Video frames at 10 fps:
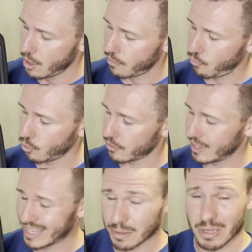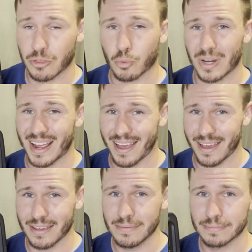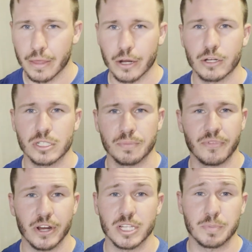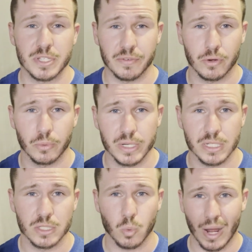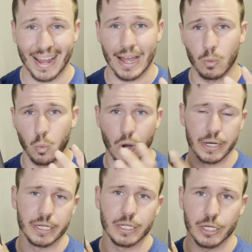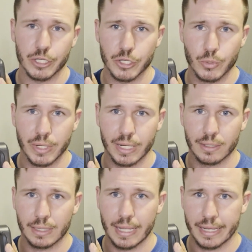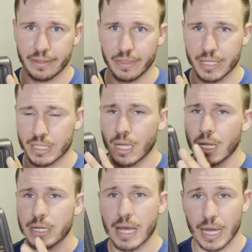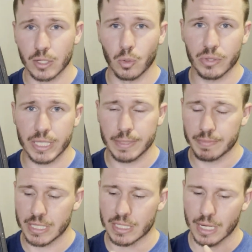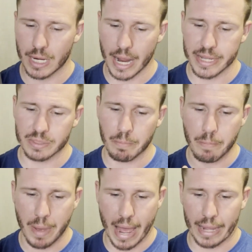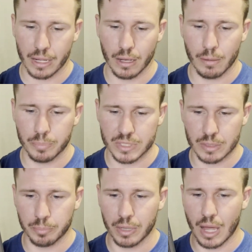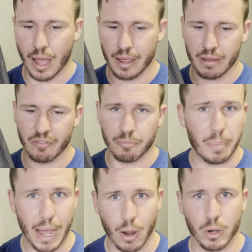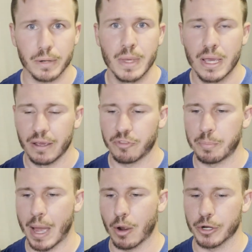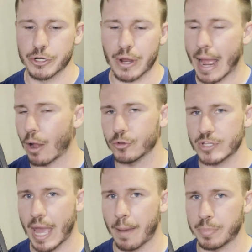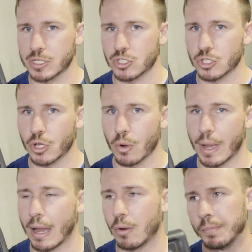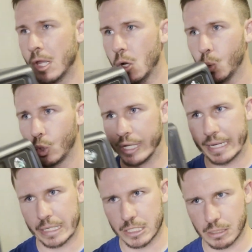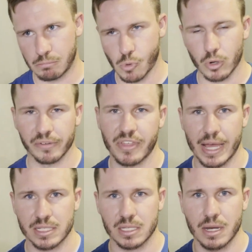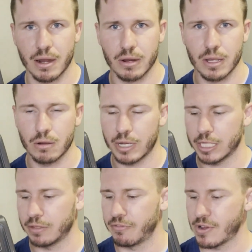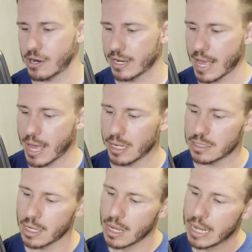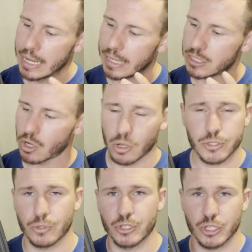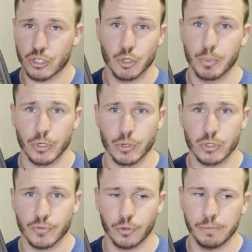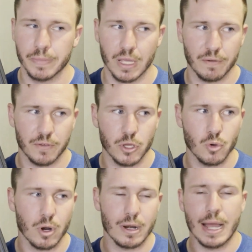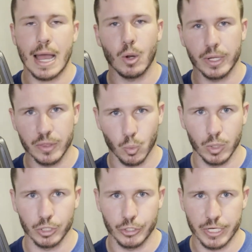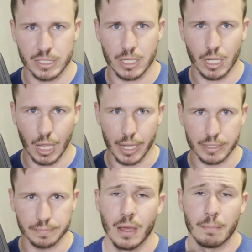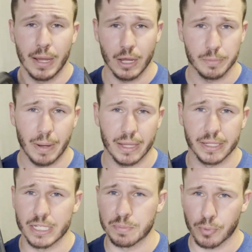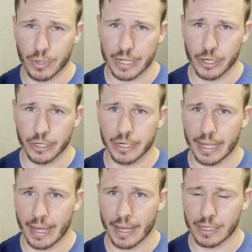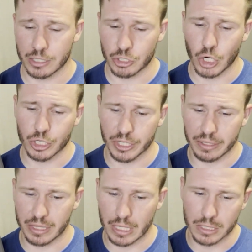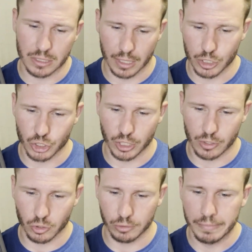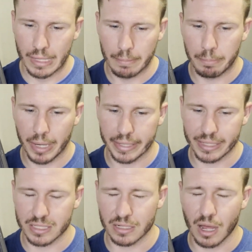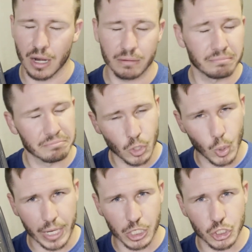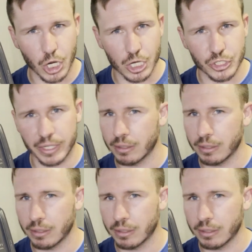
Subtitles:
for the EB3A, there's some very specific reasons why I wanted a unit like this. Not only is it a nice backup supply of power if the power in your house happens to go out, we'll get into more of that scenario at the very end. It's also just super useful if you are out in the wilderness a lot. My Honda Pilot is pretty good at charging things in general, but it's not quick charging,